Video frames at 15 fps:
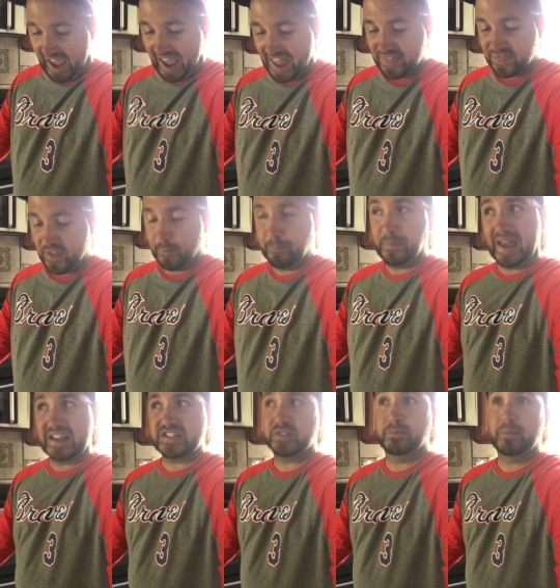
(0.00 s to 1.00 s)
had the
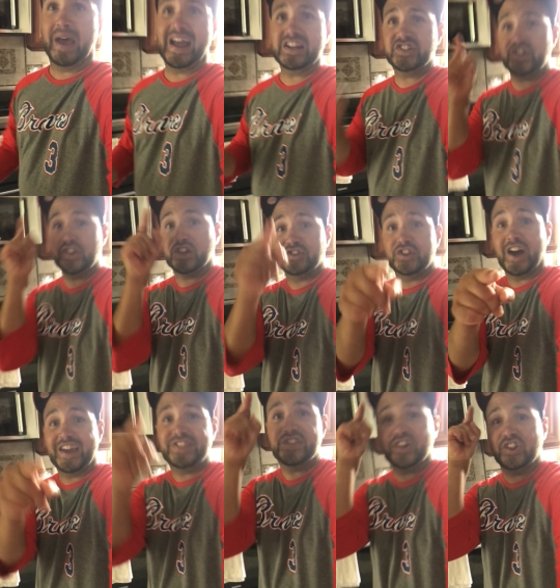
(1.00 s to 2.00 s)
best match of the
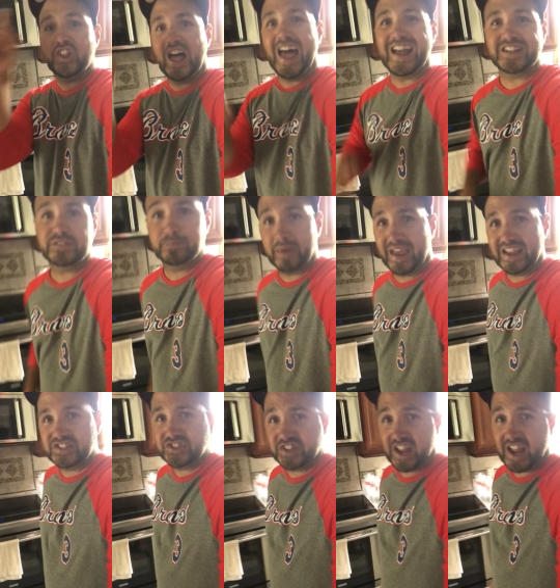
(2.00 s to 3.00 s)
night, the last
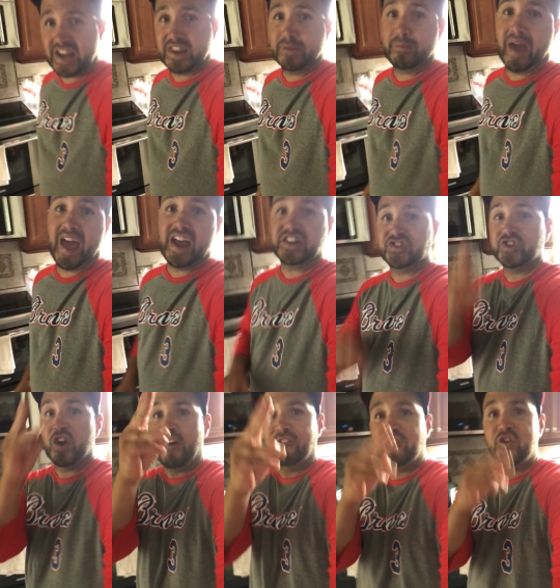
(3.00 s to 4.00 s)
man standing match
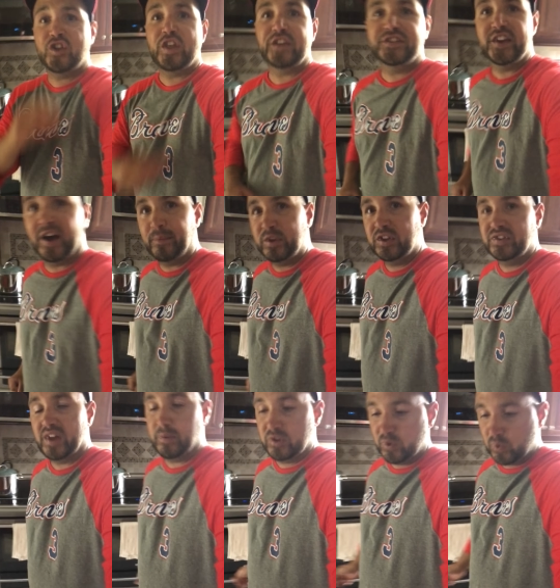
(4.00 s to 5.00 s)
for the
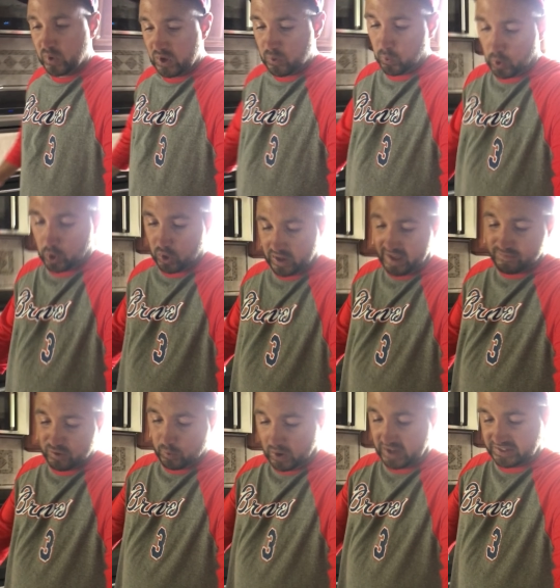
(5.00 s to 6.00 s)
WWE World
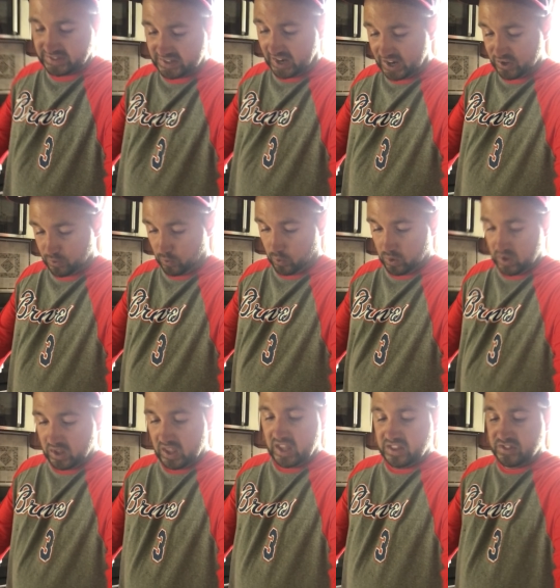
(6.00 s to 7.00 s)
Heavyweight title.
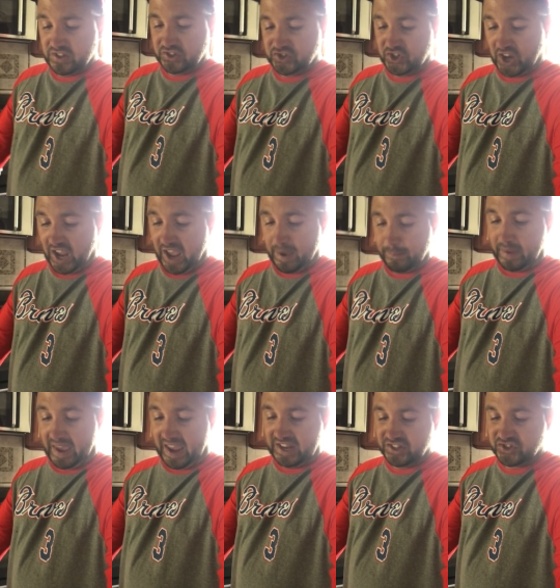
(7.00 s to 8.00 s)
The champ,
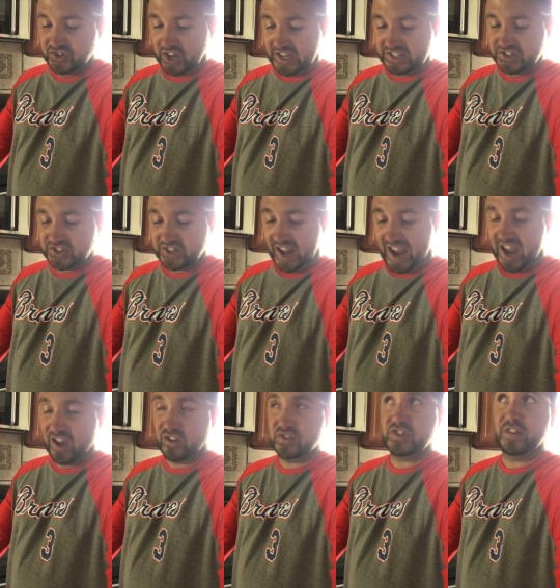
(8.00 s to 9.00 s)
AJ
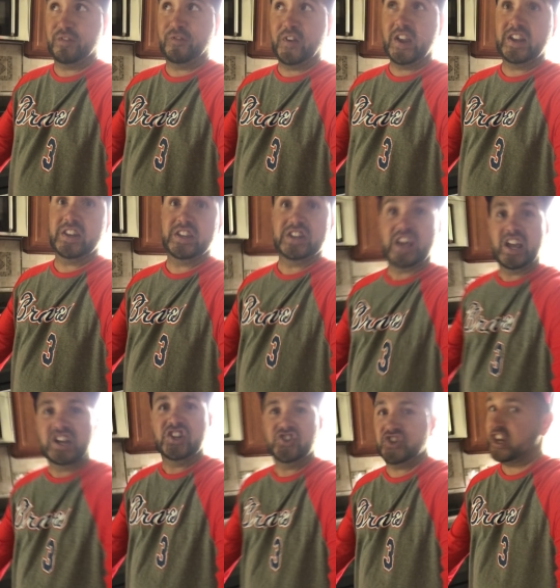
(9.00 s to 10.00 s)
Styles, defeated
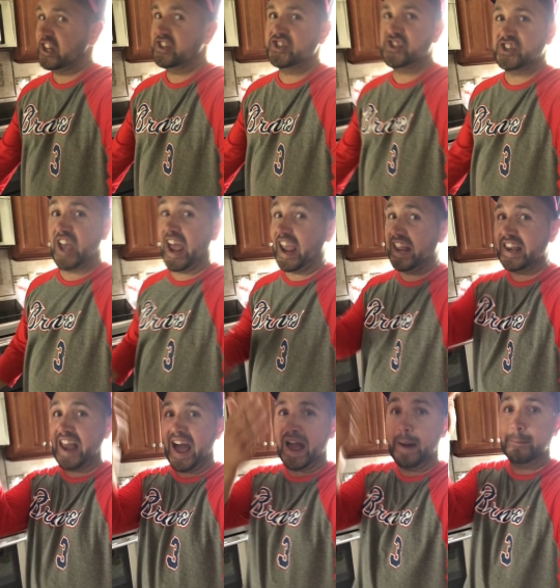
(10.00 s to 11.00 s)
Shinsuke
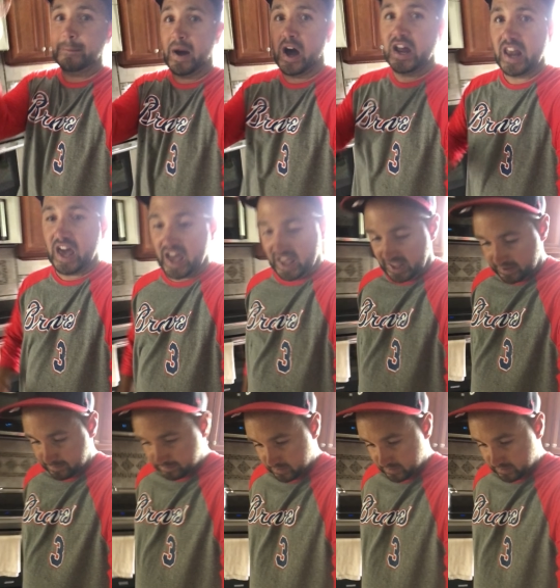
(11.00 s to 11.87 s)
Nakamura